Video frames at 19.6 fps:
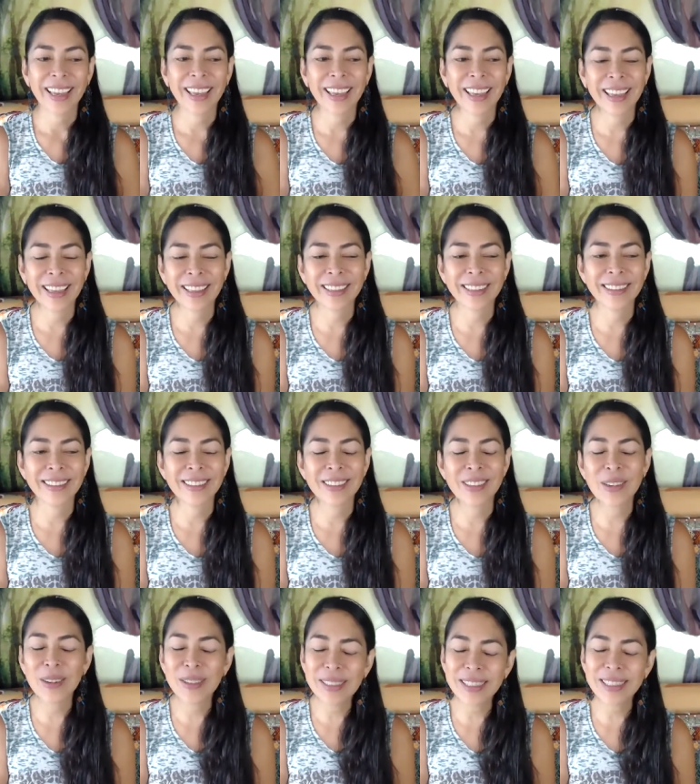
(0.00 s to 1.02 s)
And
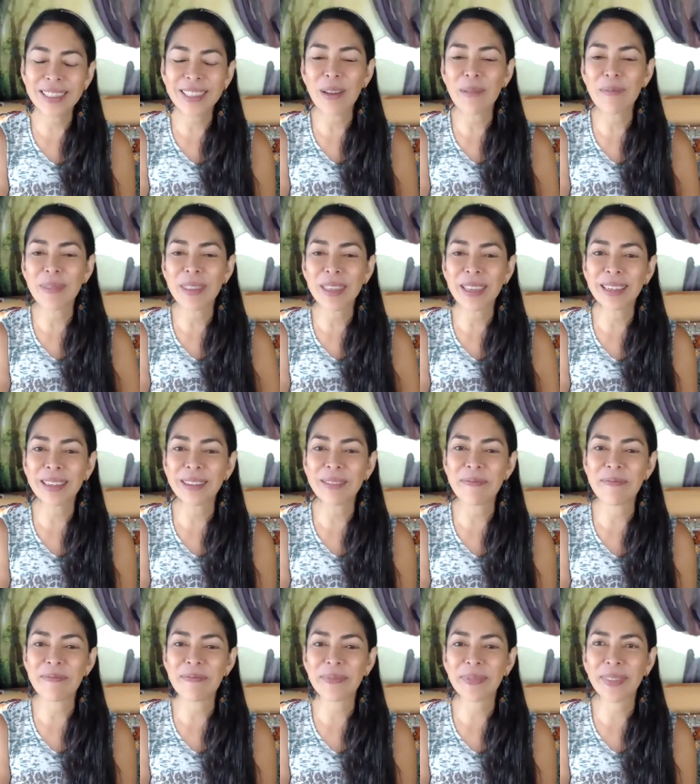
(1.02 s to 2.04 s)
doing something
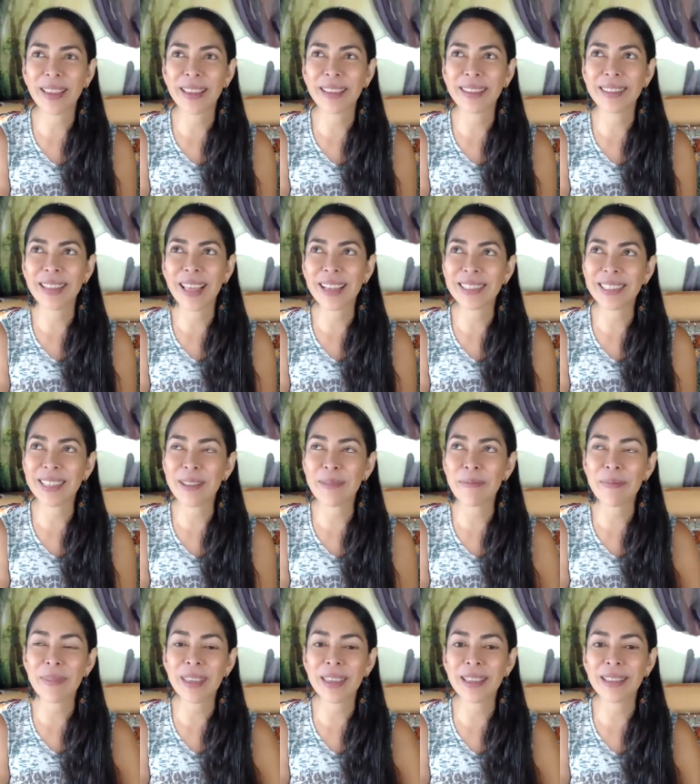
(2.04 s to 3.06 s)

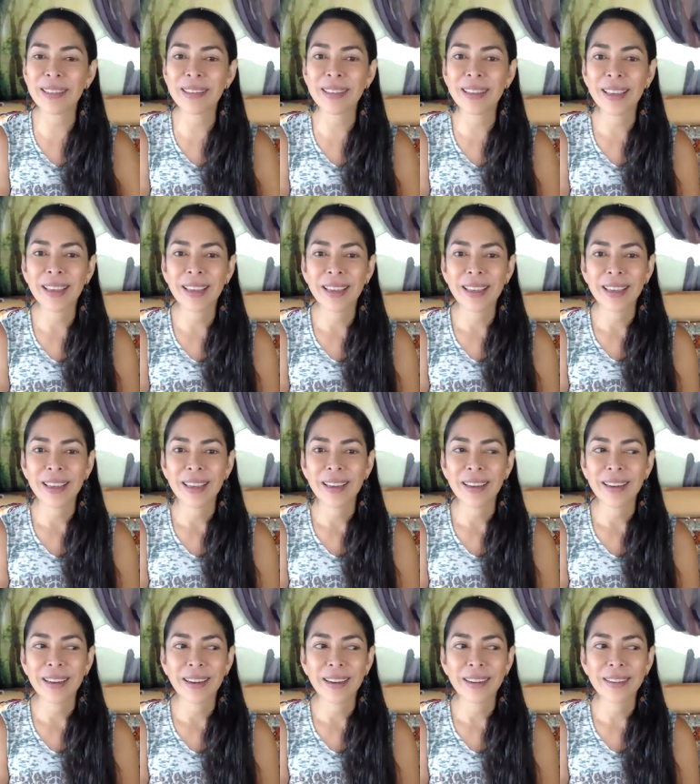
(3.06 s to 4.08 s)
doesn't mean
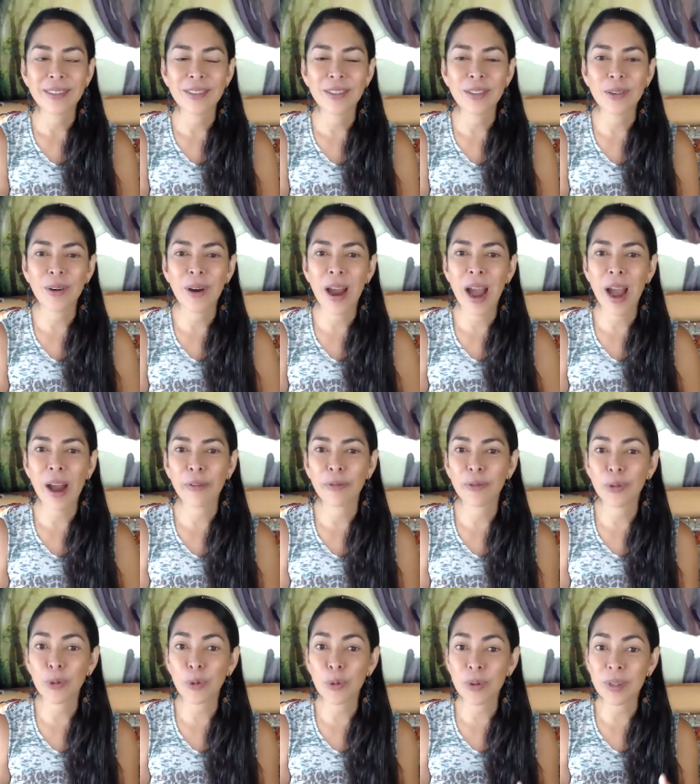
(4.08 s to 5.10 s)
you
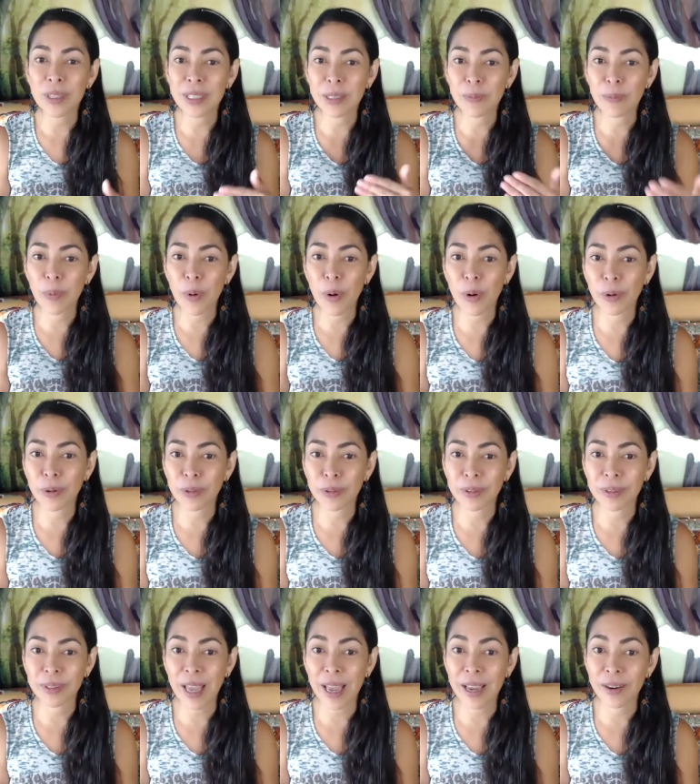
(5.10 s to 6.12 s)
have to
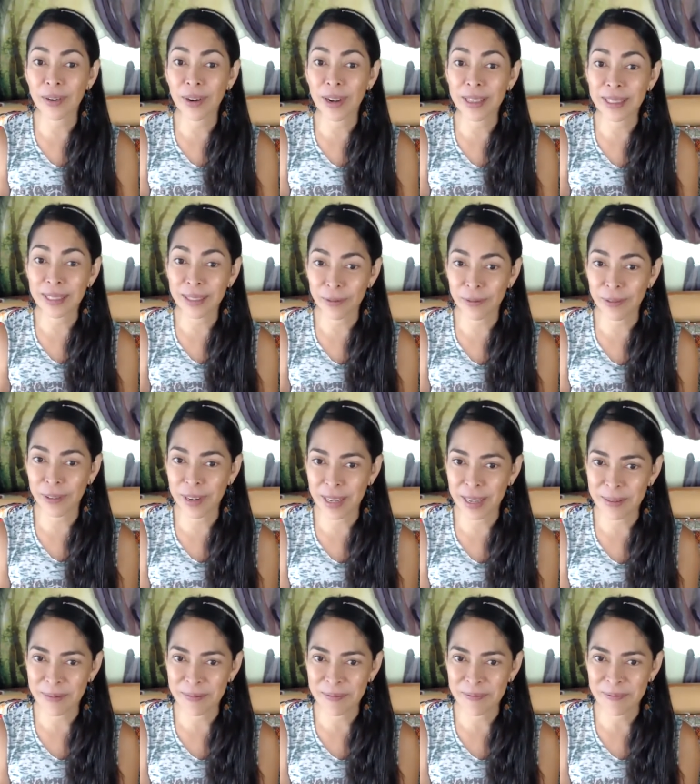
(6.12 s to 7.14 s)
respond
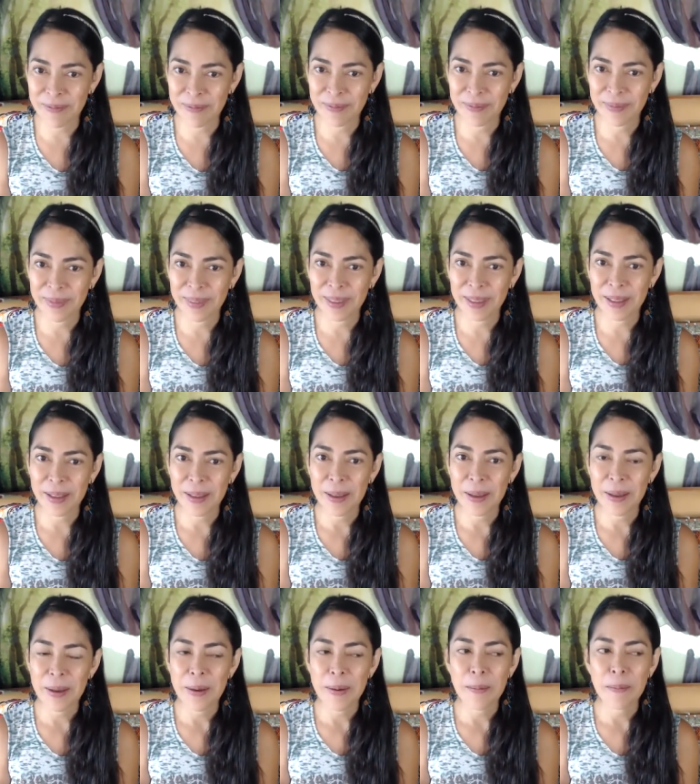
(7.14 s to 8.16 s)
aggressively,
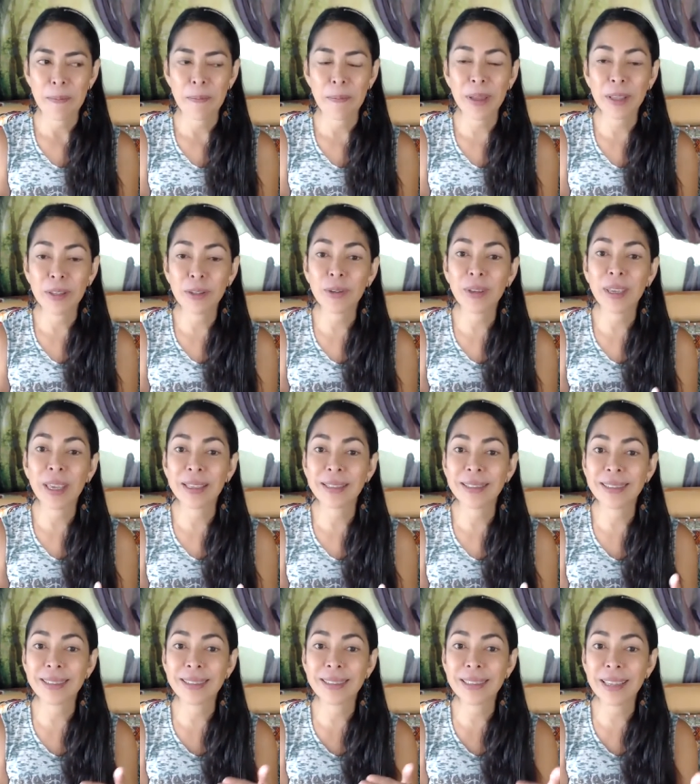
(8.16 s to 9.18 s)
but you can
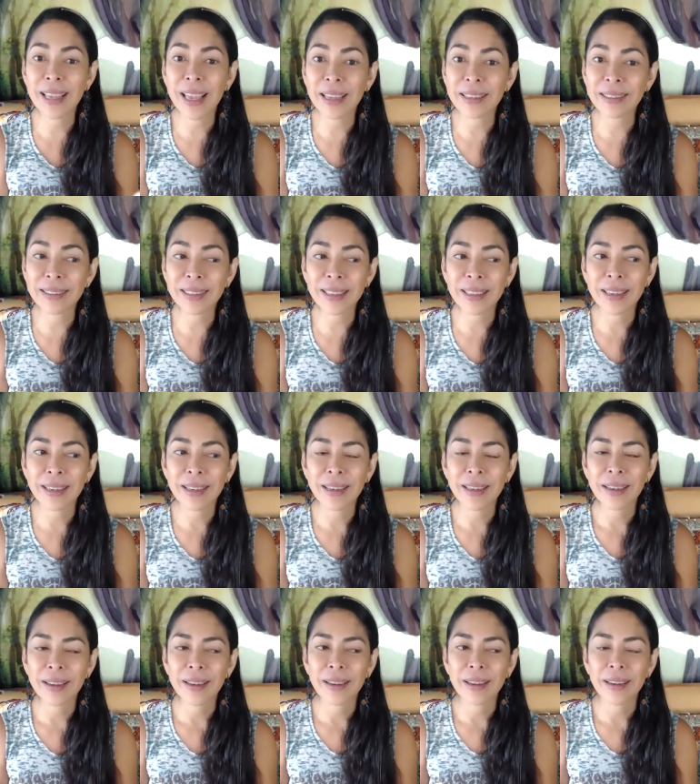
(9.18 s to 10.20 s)
set
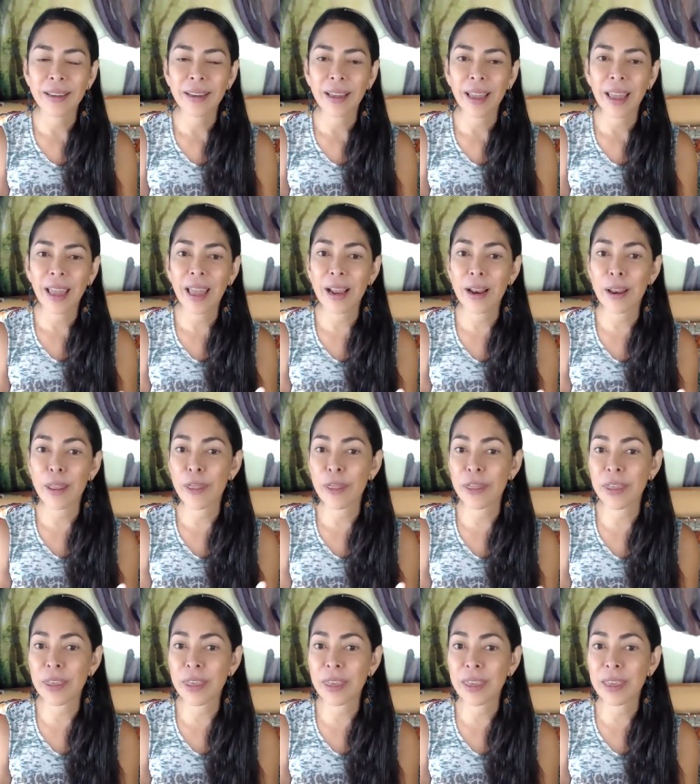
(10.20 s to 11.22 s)

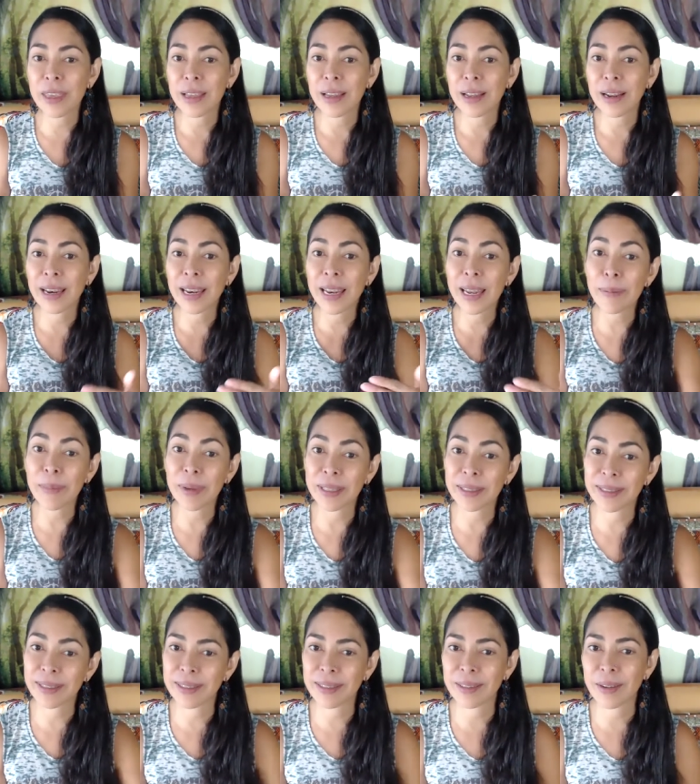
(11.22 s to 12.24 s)
healthy
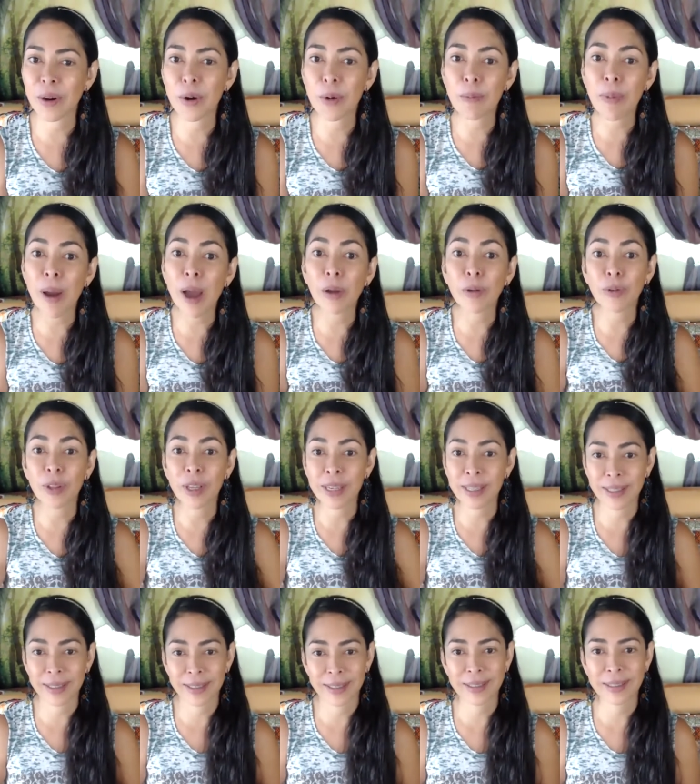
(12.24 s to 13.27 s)
limits or
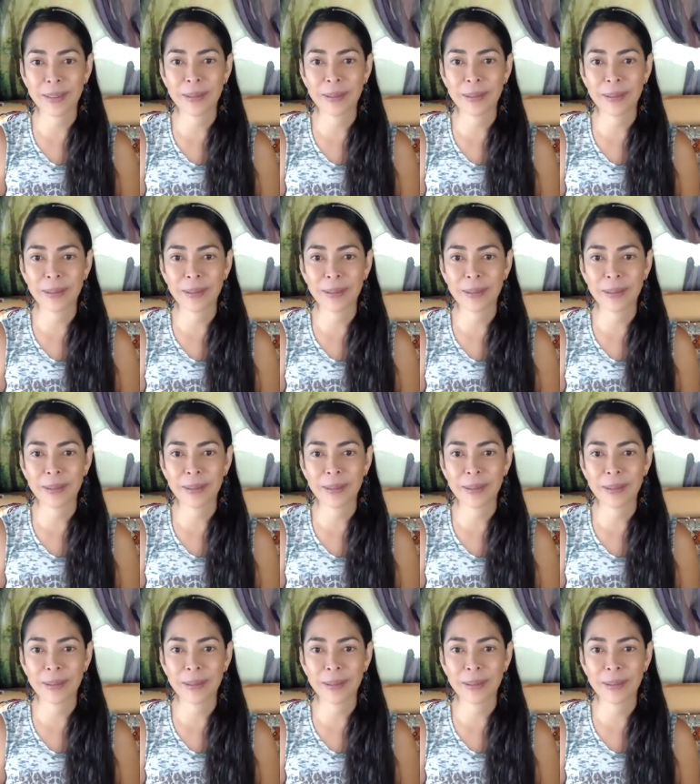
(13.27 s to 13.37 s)
boundaries